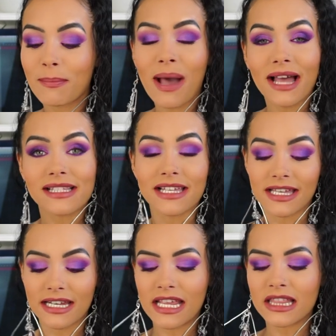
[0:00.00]
a
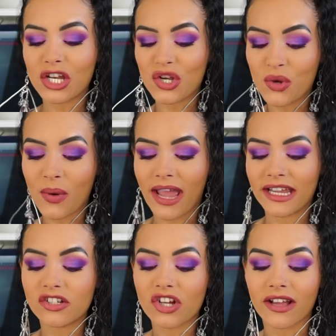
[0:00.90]
pattern in the New
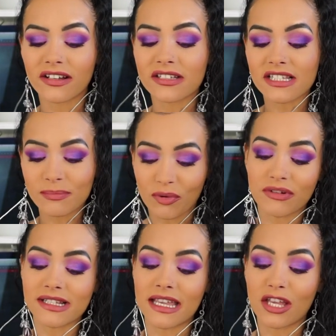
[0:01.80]
Age and
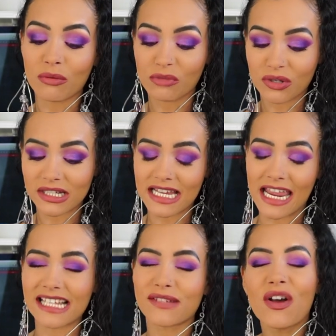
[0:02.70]
conspiracy
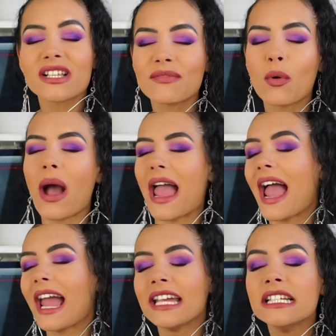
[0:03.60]
communities. First of all, I
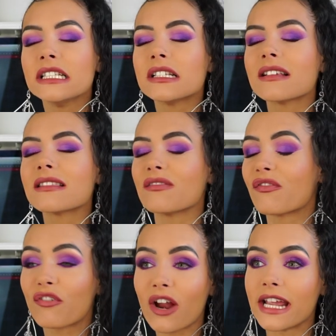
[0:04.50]
hate the
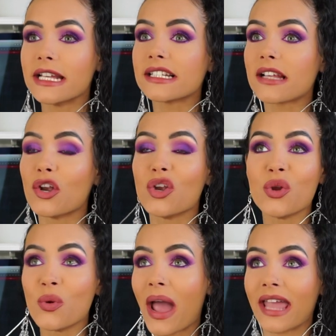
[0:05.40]
phrase
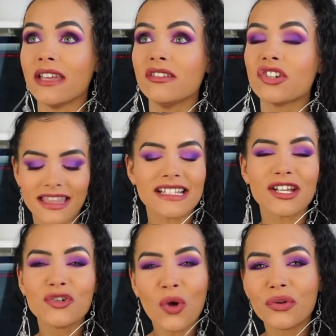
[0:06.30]
New Age. These
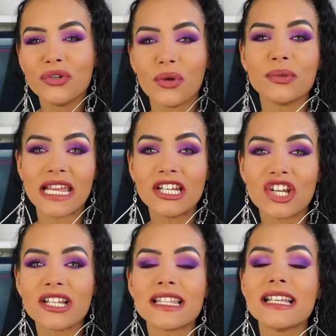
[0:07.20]
are not new
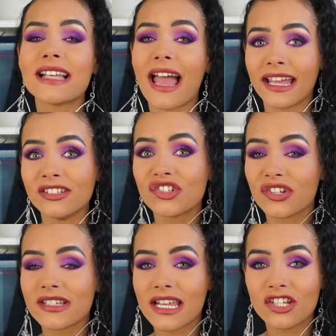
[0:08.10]
teachings, these are
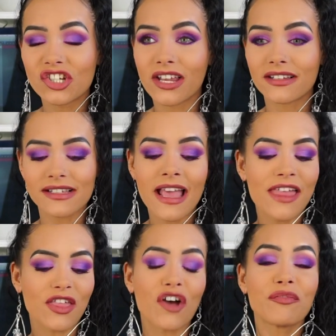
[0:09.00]
ancient teachings
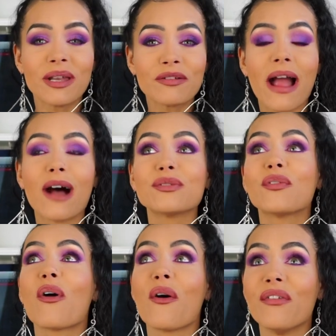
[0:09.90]
that have been around
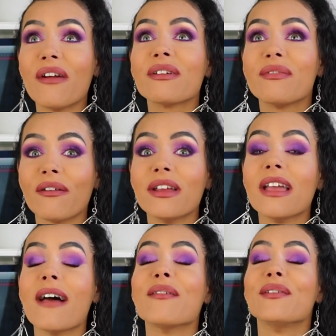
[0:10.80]
for a very,
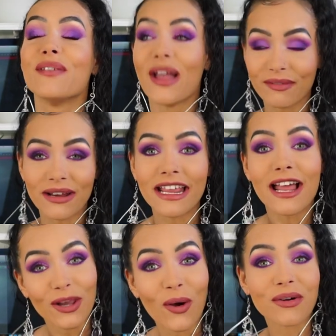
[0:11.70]
very, very
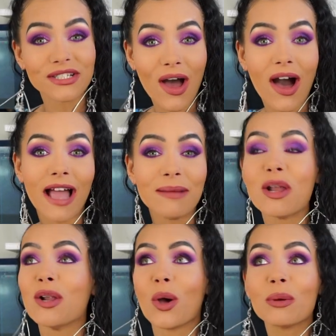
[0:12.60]
long time,
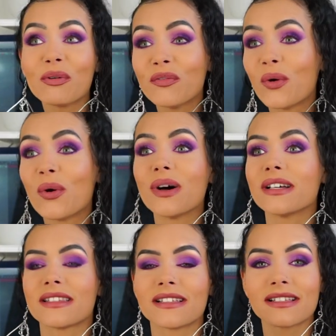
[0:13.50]
long before
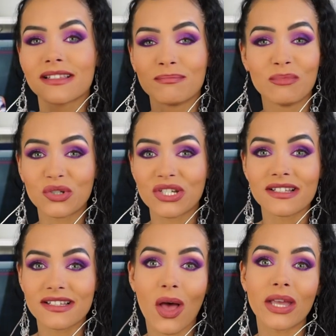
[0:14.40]
the modern
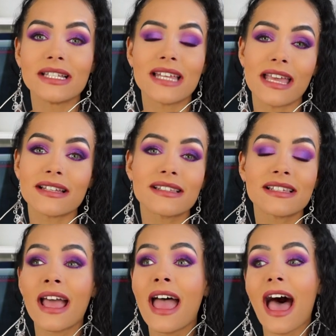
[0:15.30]
scientists
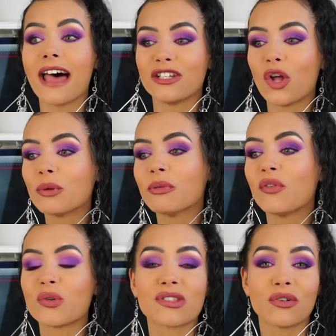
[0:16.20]
and long
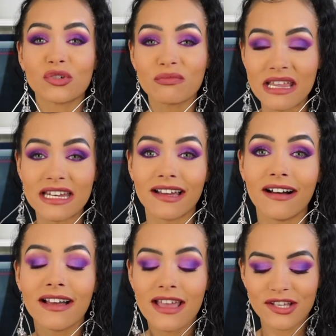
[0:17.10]
before social
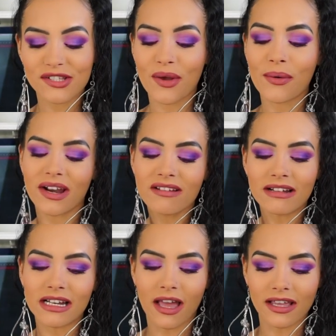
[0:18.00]
media. So I don't
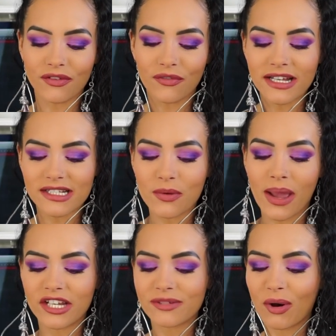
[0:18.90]
really like the phrase New
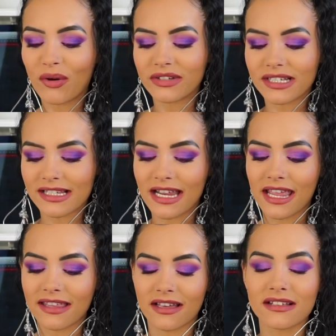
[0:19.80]
Age, but
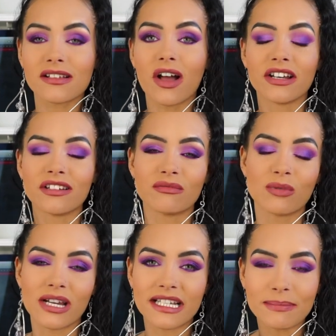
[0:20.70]
obviously that's kind of
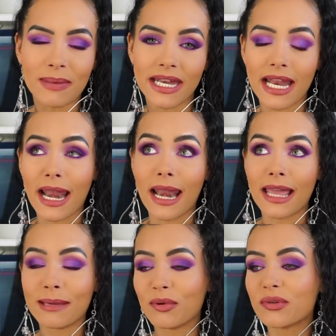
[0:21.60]
what it's been
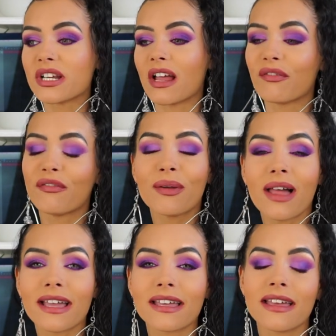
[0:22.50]
labeled, and I feel
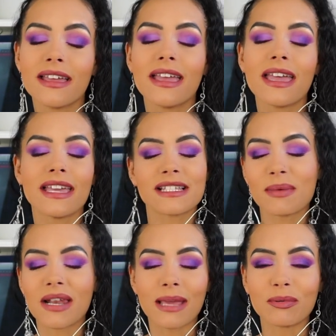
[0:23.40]
like it's
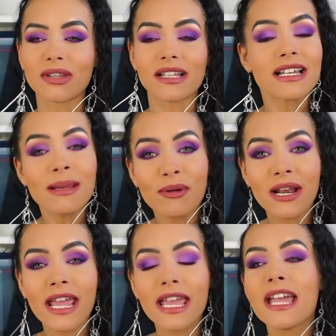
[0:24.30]
been labelled that
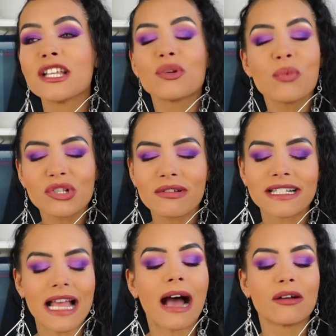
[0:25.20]
deliberately to water it
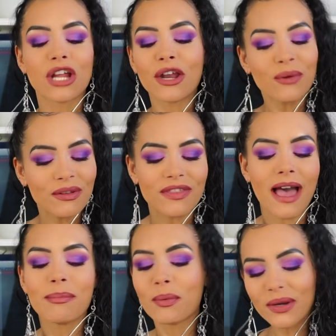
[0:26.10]
down and all of
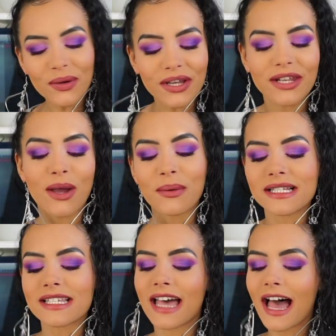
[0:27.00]
that, but we're not going to go
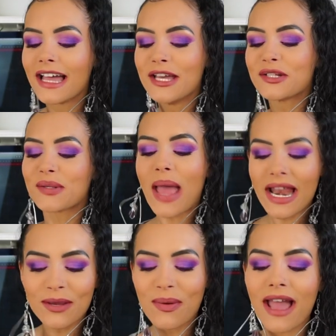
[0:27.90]
into that. So,
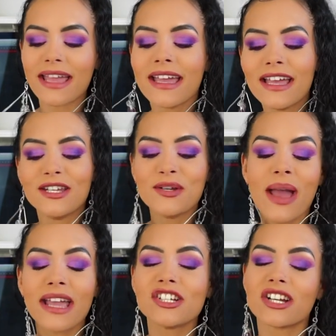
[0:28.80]
anyway, New
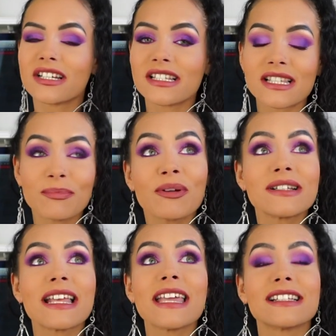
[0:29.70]
Age and
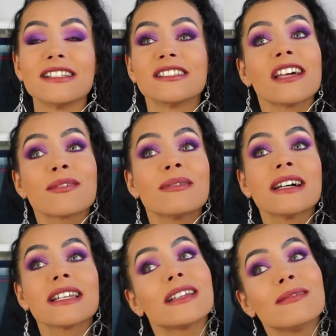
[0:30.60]
conspiracy is another
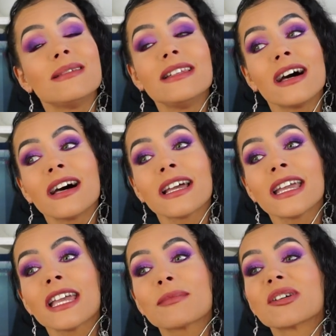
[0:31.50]
word I don't
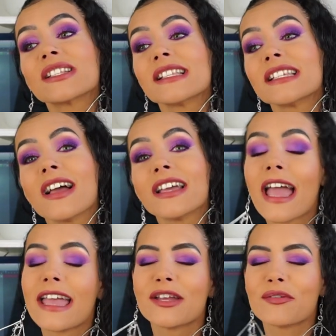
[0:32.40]
like because the
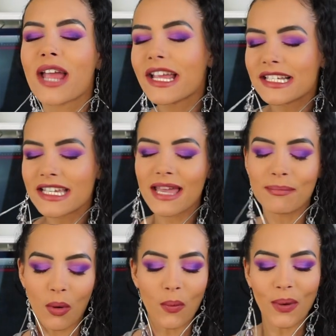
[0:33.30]
CIA created it,
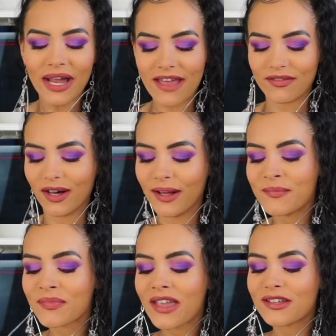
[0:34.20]
but whatever.
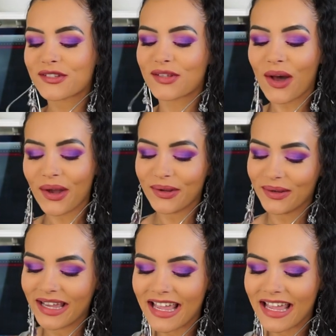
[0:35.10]
So,